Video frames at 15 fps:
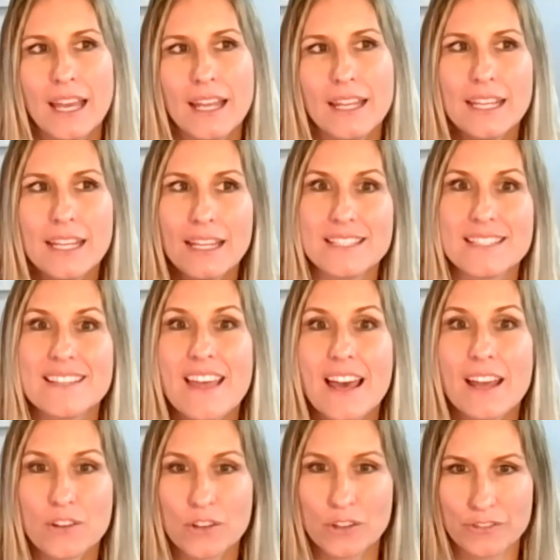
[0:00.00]
And isn't
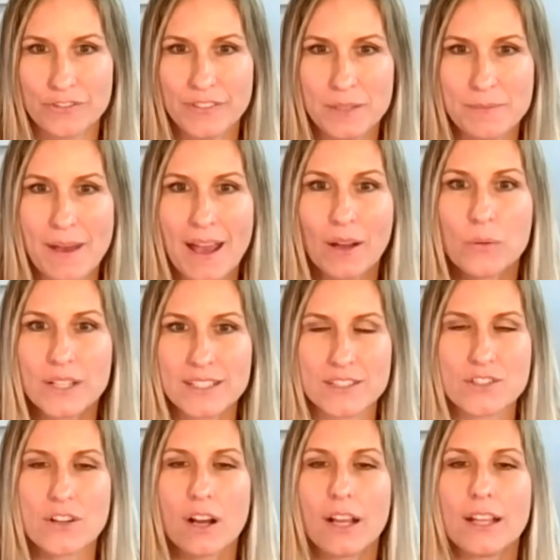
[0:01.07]
that neurofeedback what
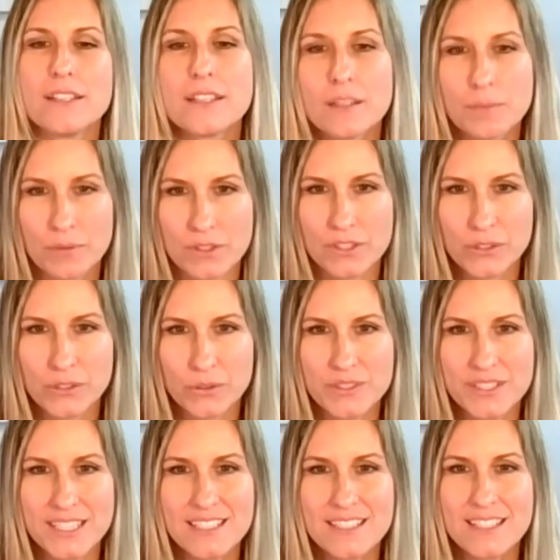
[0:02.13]
it's trying to
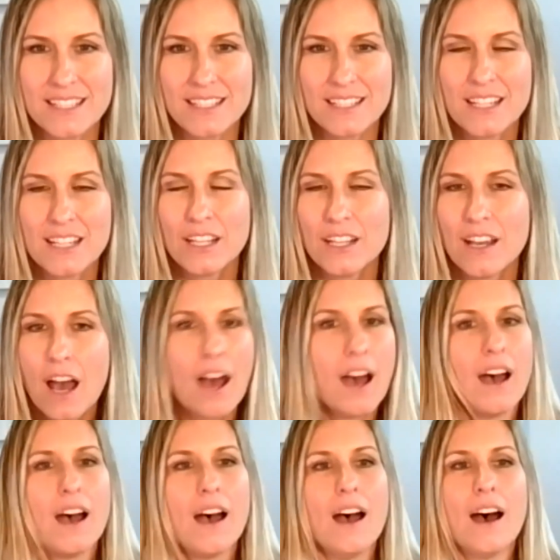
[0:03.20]
produce? Is that
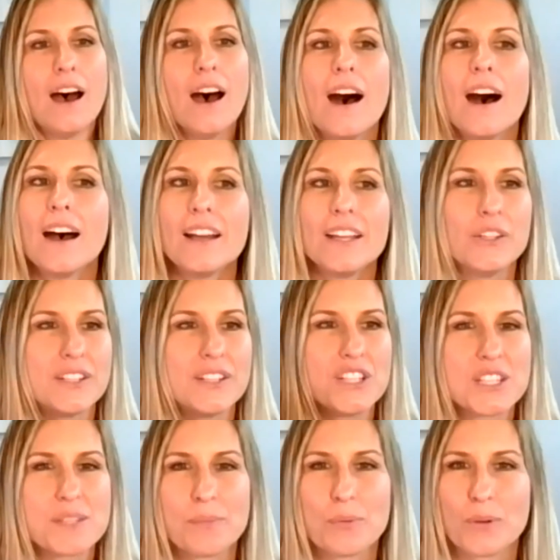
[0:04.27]
you can
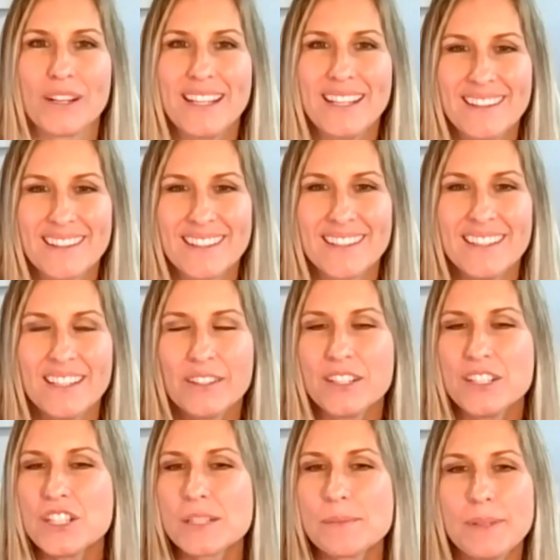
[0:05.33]
just breathe, you
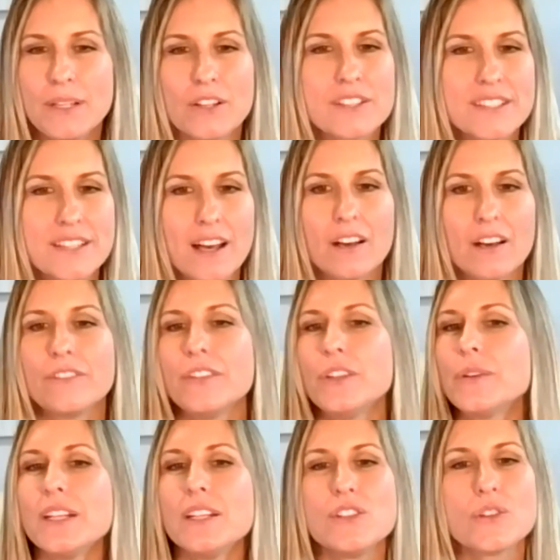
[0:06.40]
can just be yourself, you
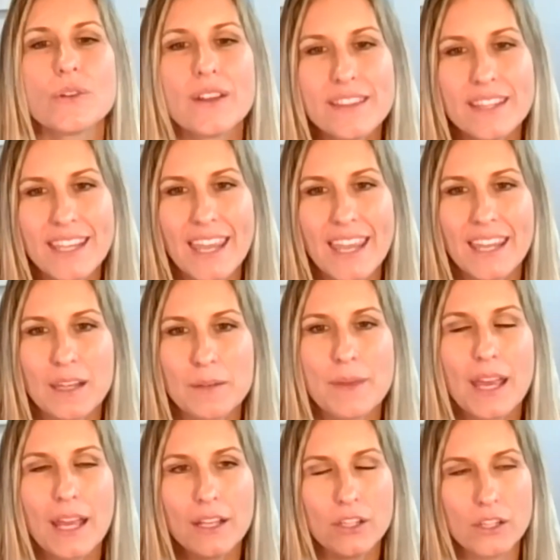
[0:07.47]
can enjoy the game,
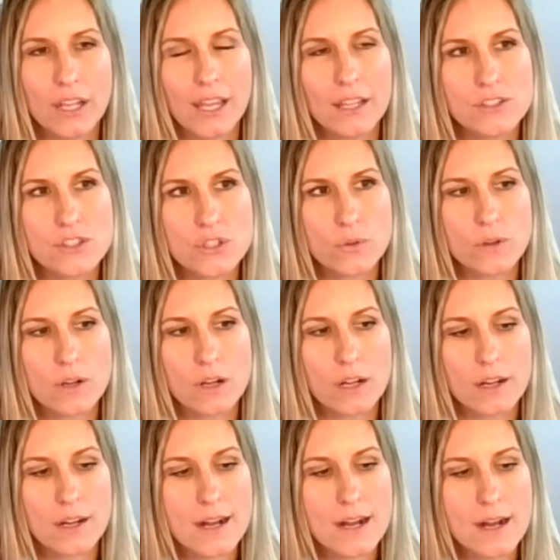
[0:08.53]
and
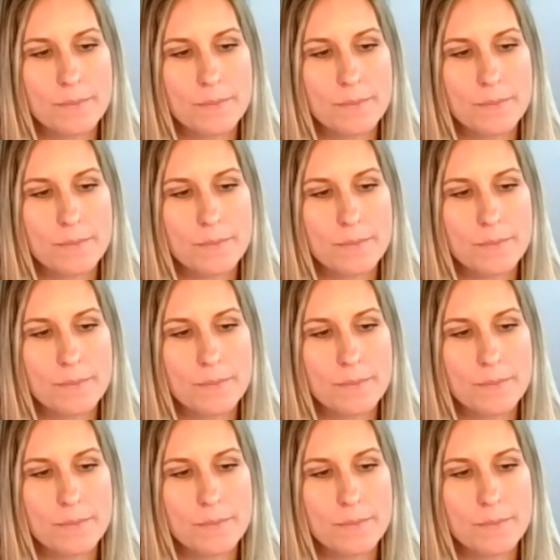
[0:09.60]
your